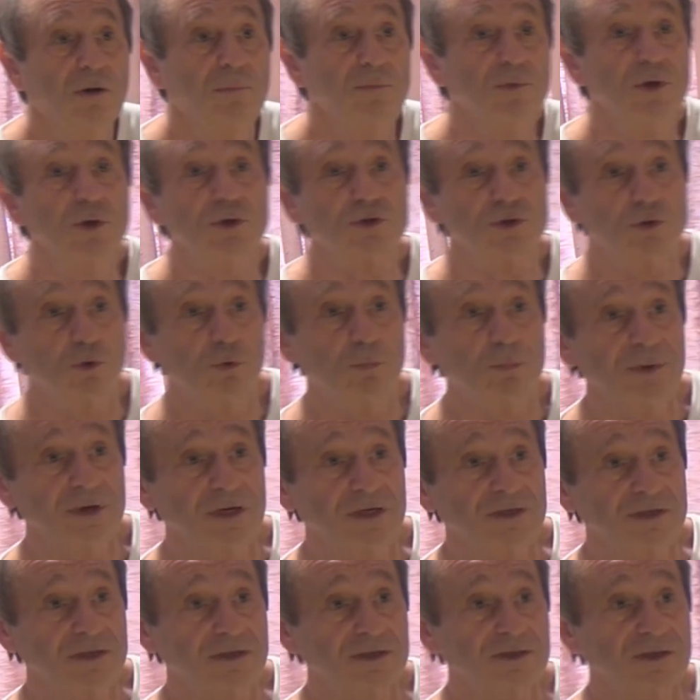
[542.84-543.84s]
or musical
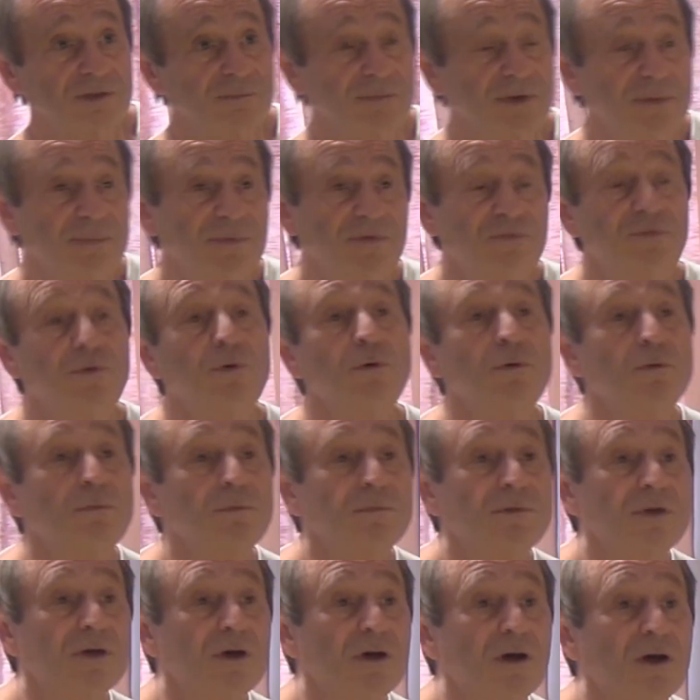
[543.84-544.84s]
pieces can be
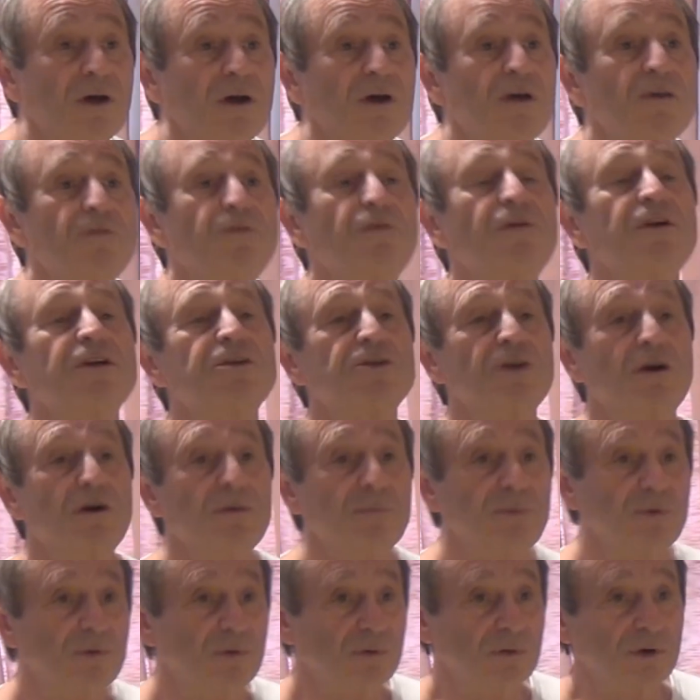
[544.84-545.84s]
performed. For
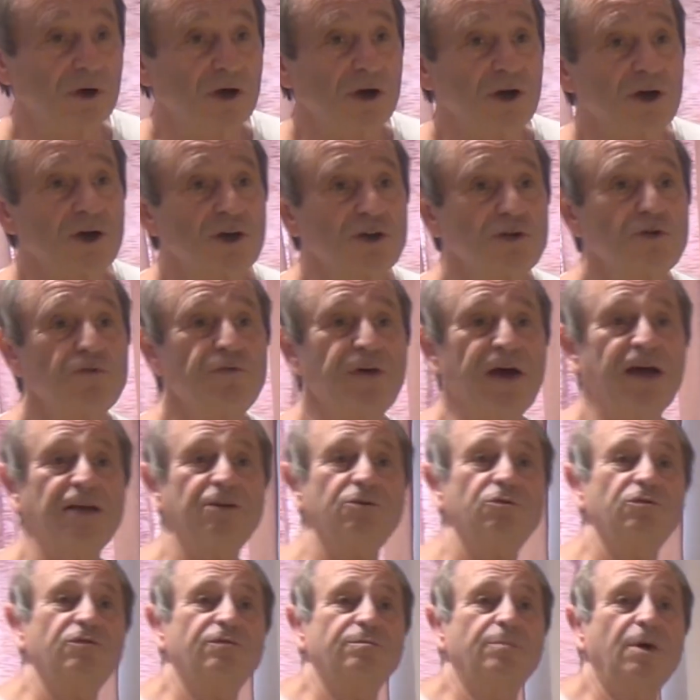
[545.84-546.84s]
example, you've
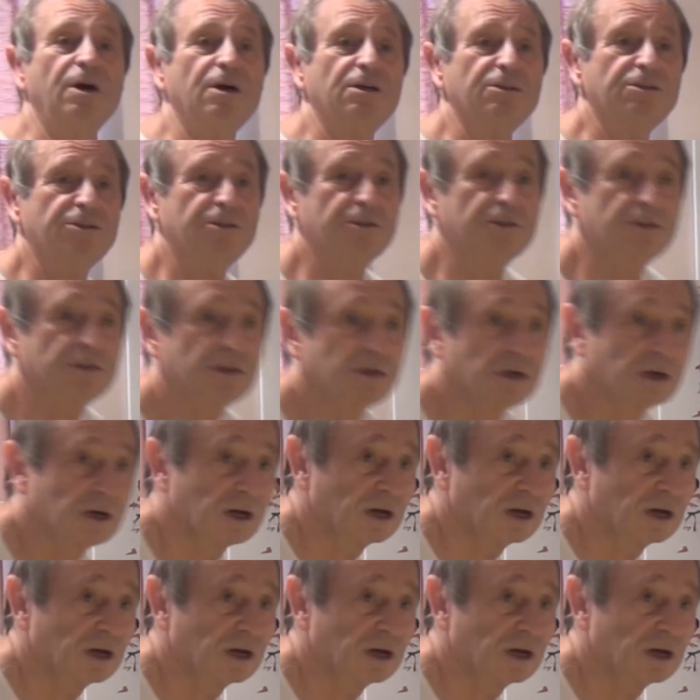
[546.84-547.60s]
had to have mastered